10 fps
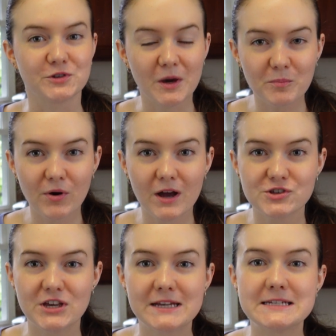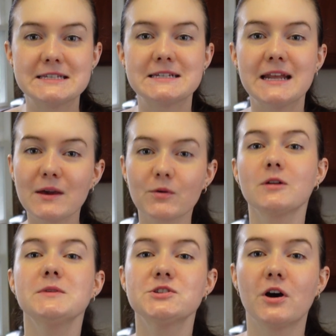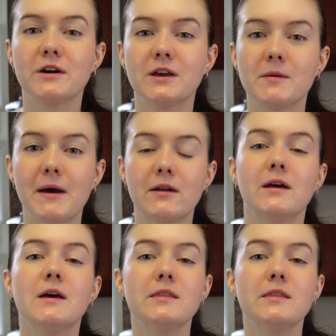Yum Project, and today we're going to be talking about